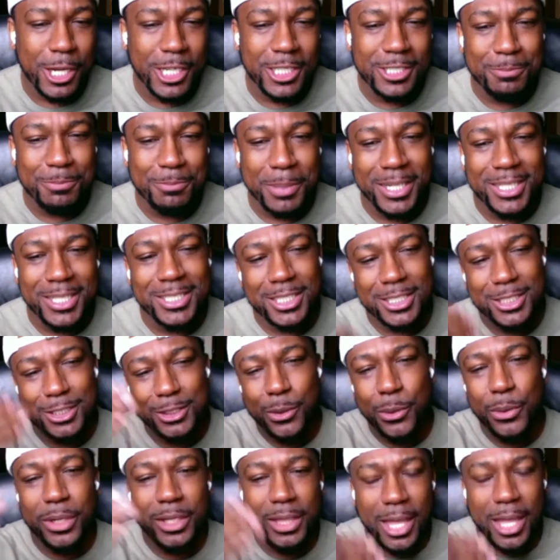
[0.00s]
But it's a
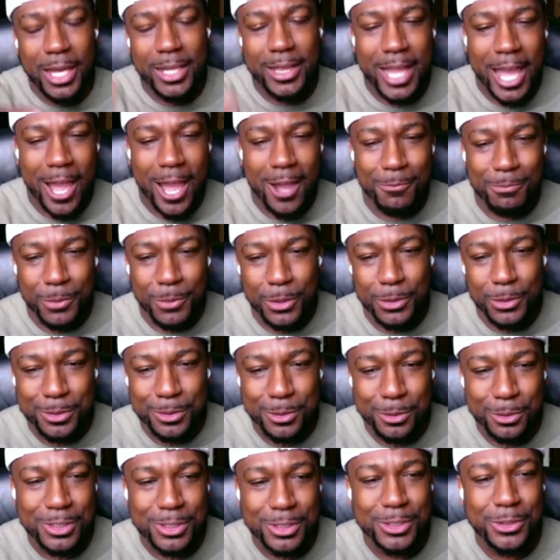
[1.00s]
storyline. The album goes
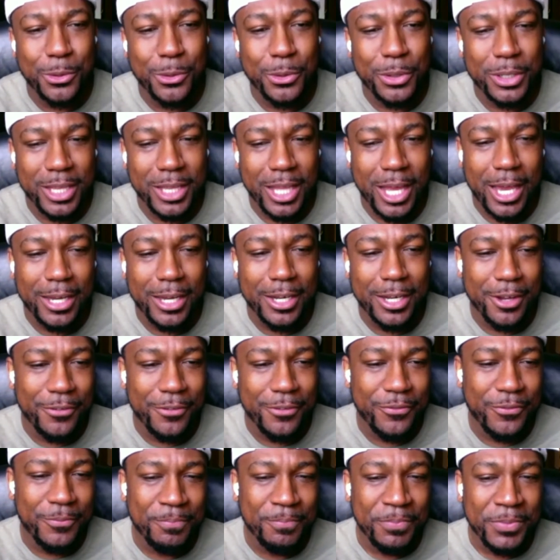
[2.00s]
through the storyline of
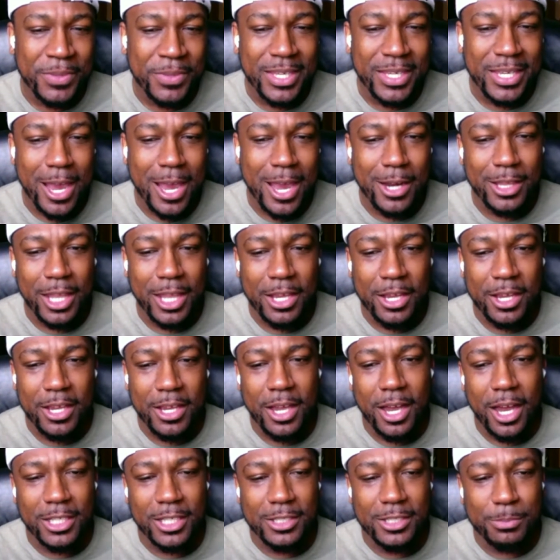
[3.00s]
kind of like
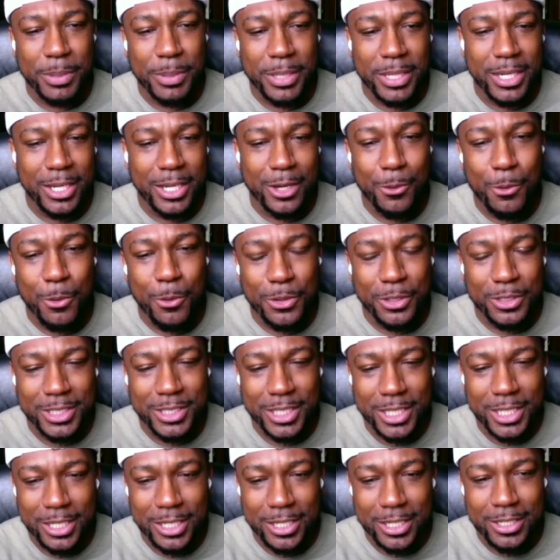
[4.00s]
us being in
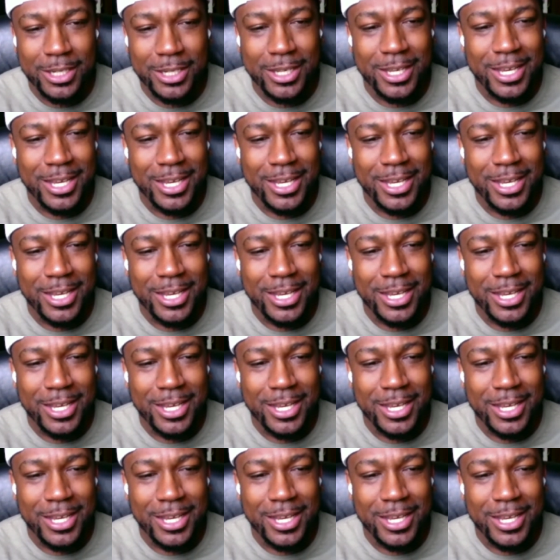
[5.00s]
quarantine,